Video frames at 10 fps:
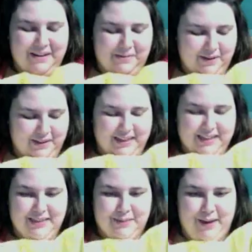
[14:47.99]
It
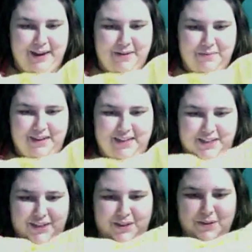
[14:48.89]
really inspired
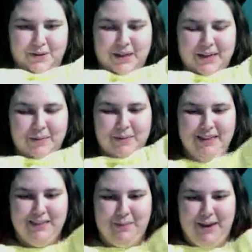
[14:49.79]
me to
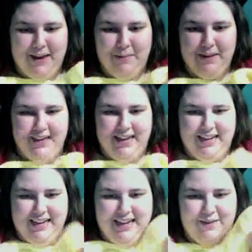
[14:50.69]
pick this back up
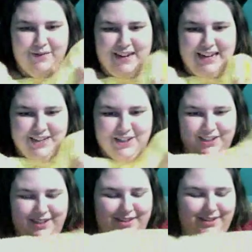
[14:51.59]
again and get it
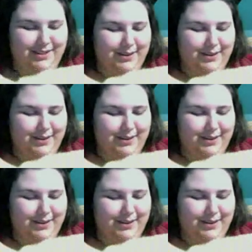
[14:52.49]
finished.